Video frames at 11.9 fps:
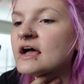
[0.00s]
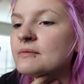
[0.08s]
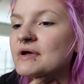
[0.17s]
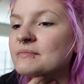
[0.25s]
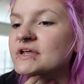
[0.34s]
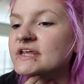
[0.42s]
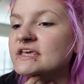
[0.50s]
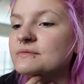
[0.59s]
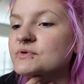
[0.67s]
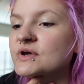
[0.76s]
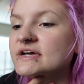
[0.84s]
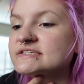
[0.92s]
I'm gonna keep
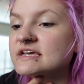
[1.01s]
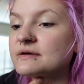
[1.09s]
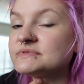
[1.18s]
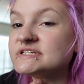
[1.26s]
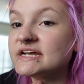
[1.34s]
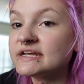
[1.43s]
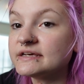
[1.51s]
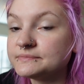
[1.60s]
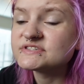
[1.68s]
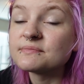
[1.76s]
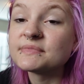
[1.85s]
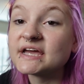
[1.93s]
you guys updated if
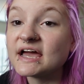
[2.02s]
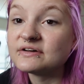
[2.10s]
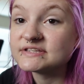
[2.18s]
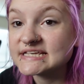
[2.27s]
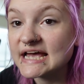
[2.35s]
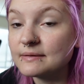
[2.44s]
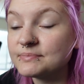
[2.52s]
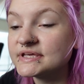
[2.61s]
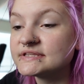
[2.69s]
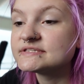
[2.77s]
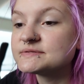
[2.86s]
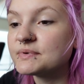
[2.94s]
something else happens,